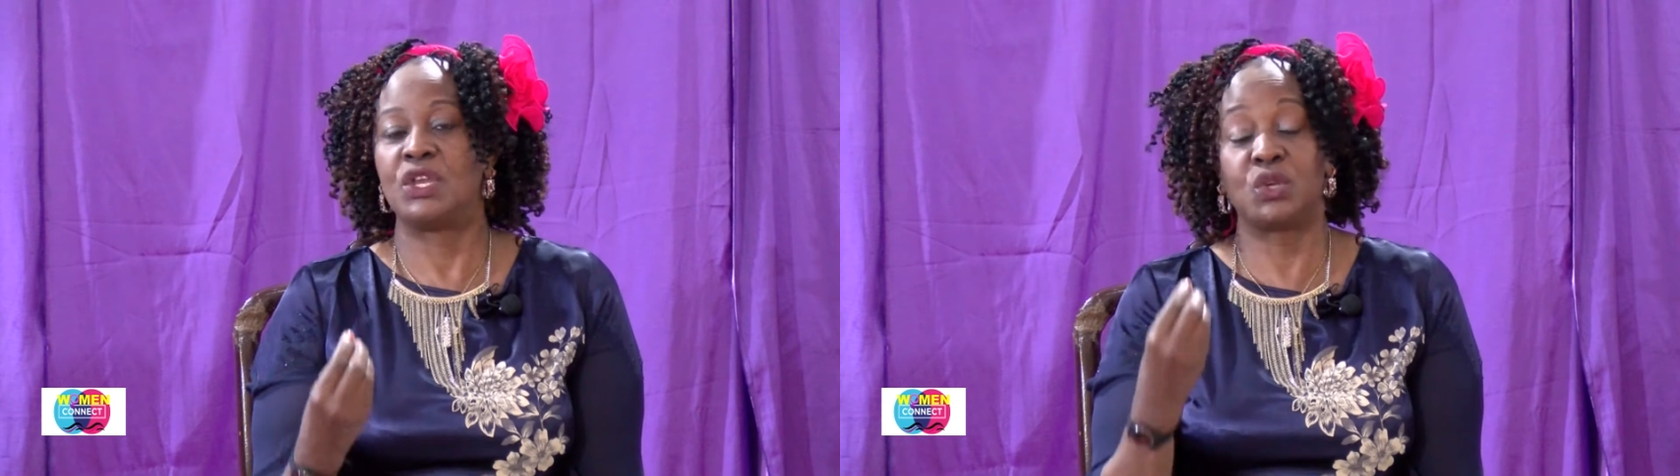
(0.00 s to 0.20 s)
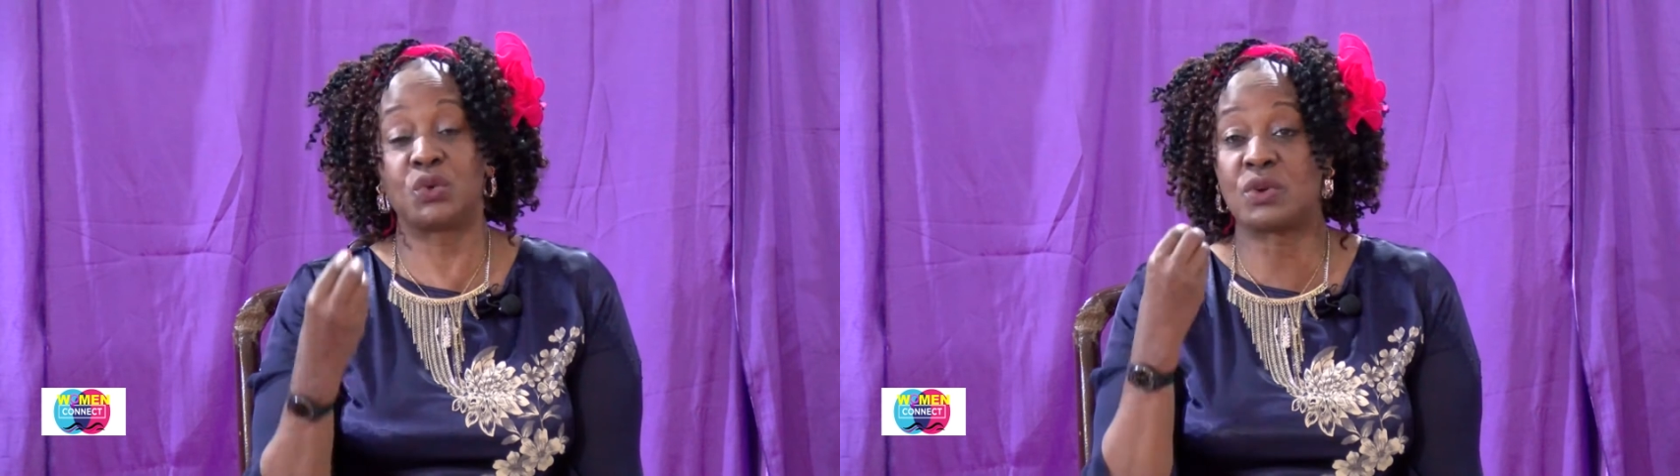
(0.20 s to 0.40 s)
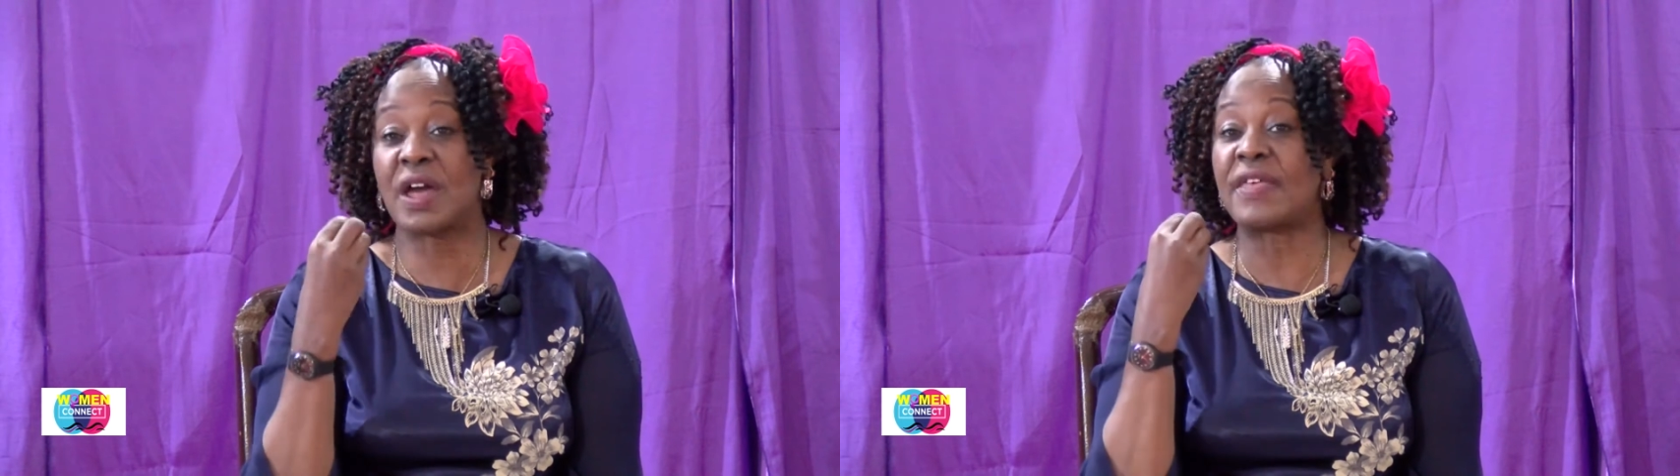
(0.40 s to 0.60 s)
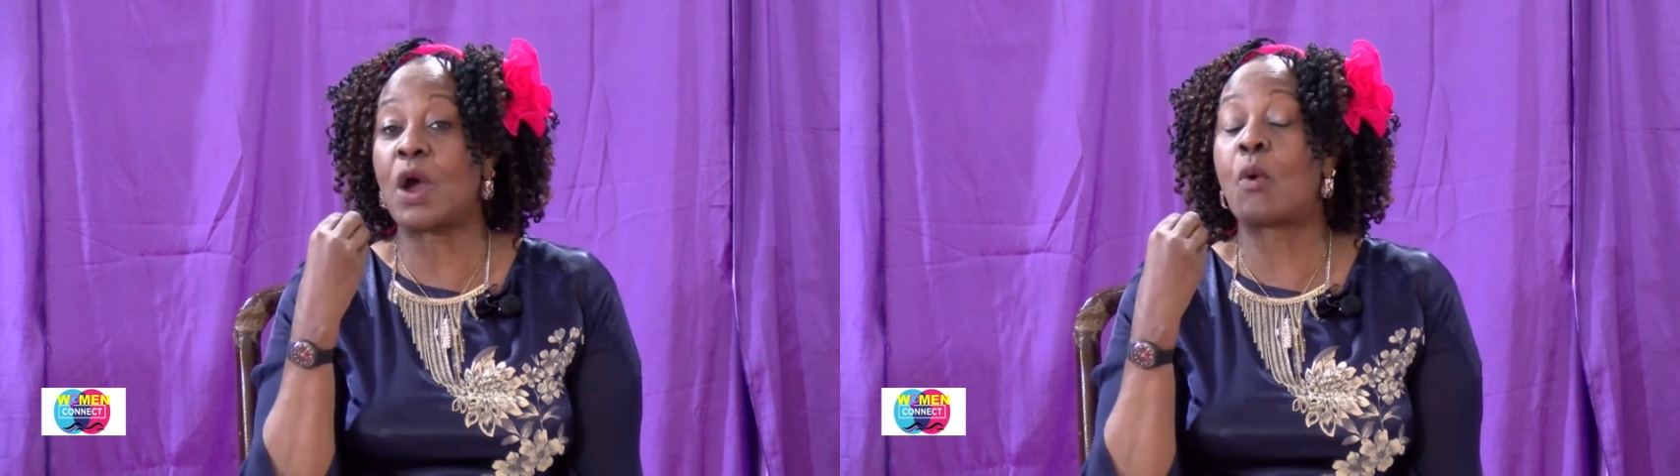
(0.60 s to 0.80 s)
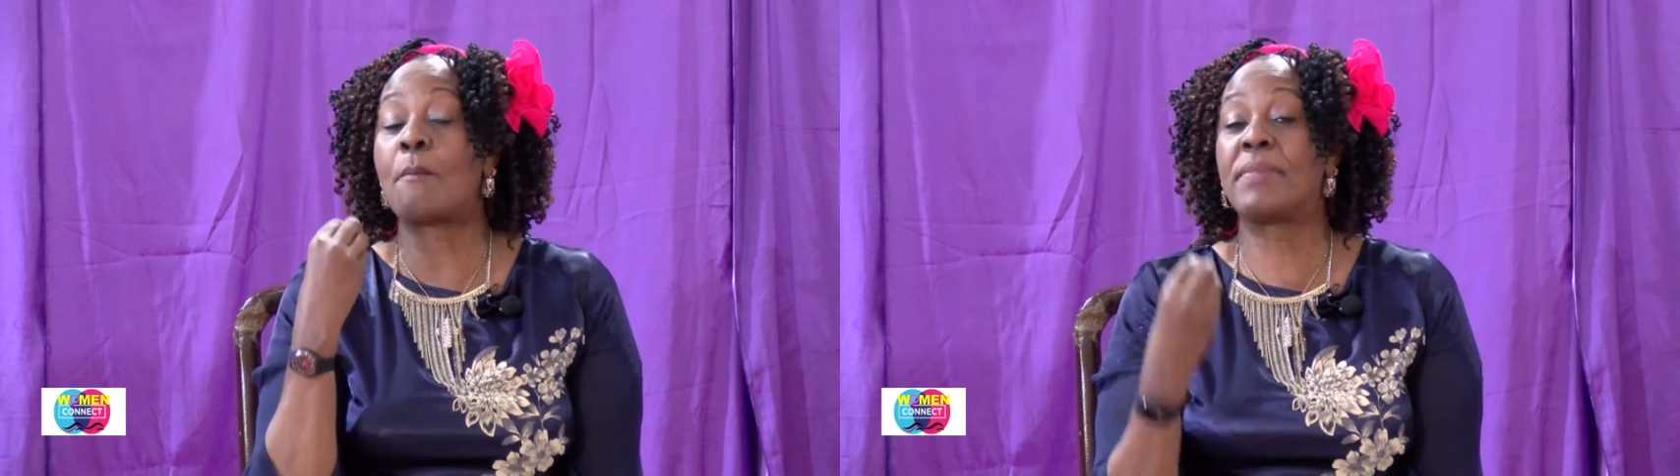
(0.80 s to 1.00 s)
You'd rather
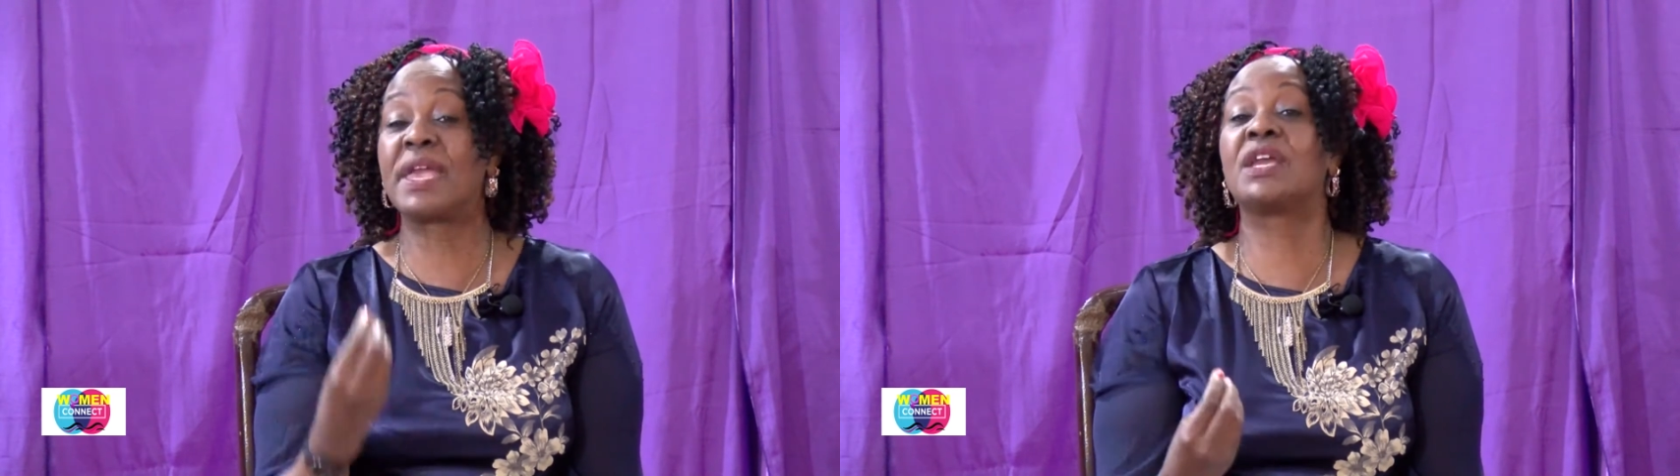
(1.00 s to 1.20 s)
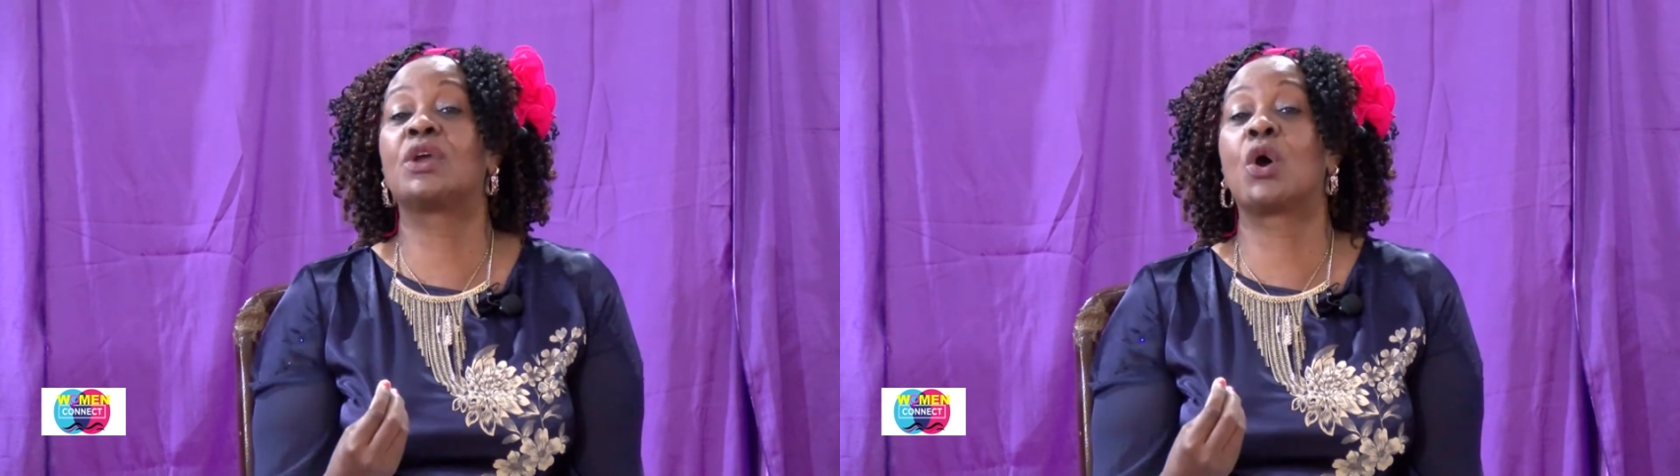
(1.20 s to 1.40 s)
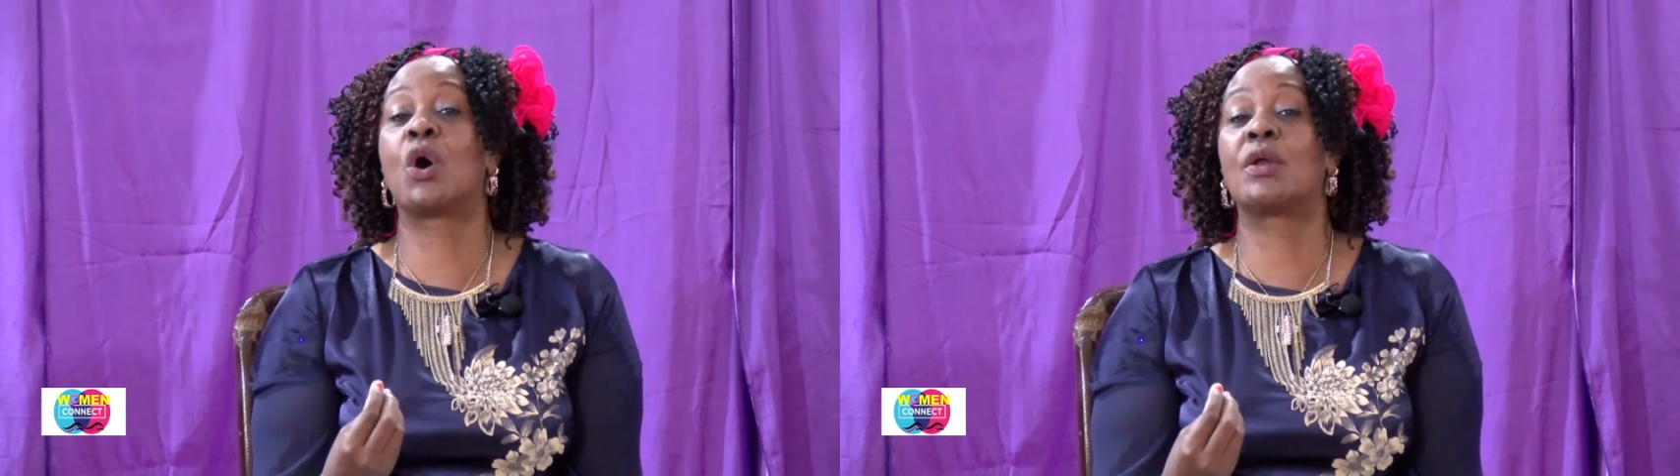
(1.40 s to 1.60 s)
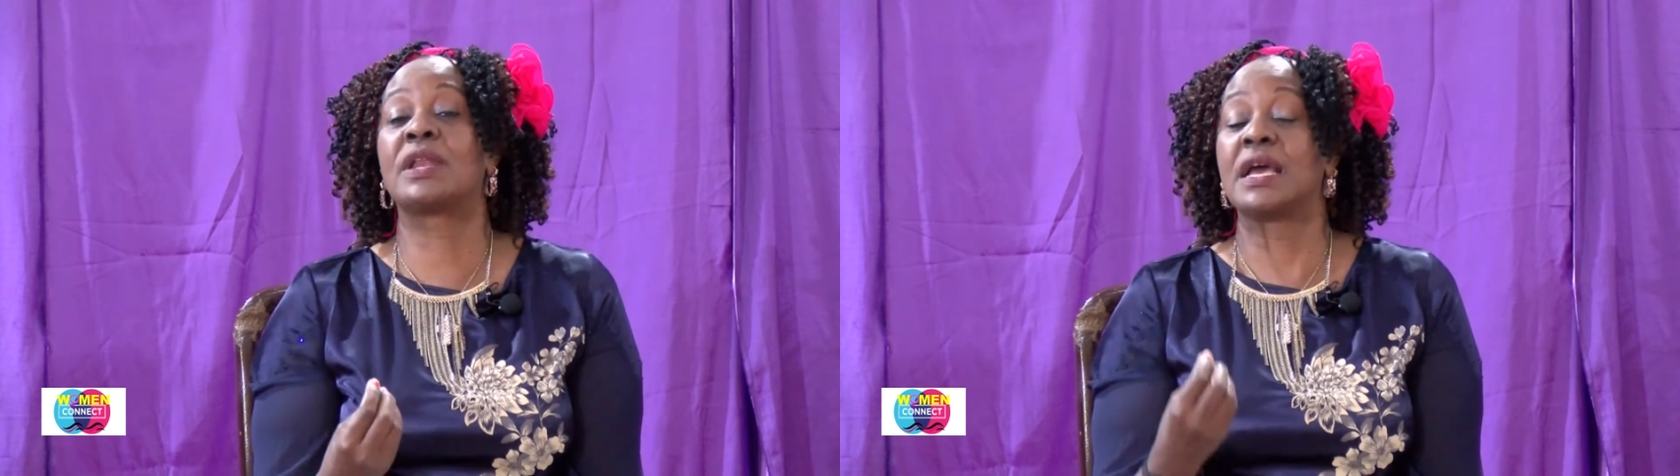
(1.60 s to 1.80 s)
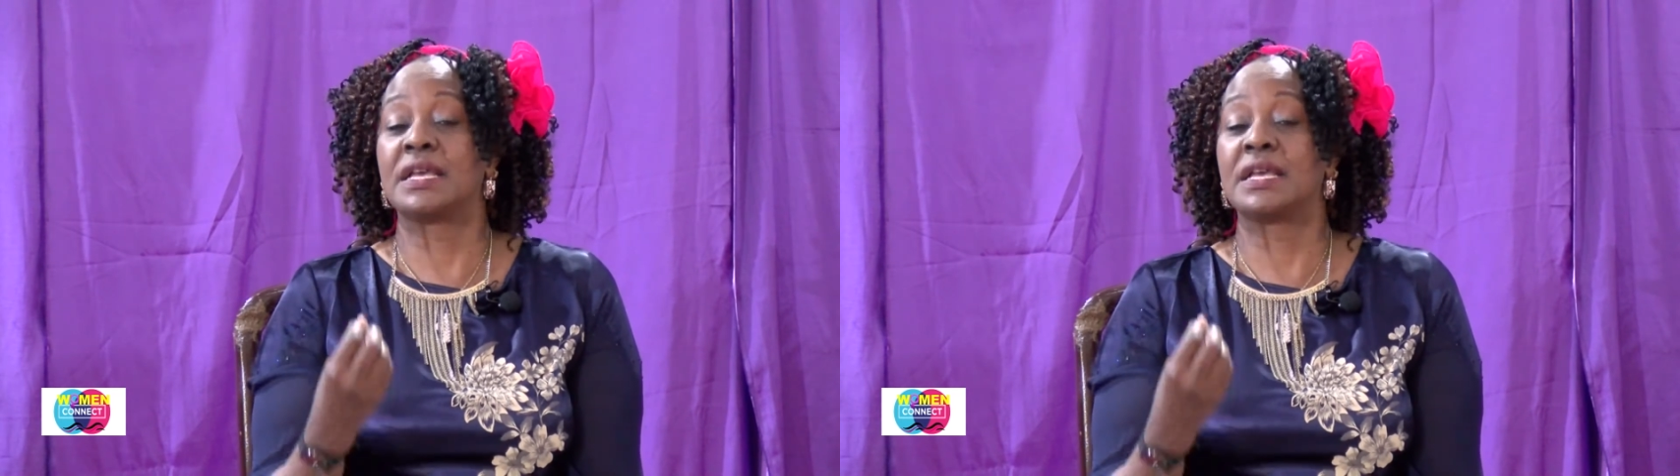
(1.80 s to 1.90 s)
obey God,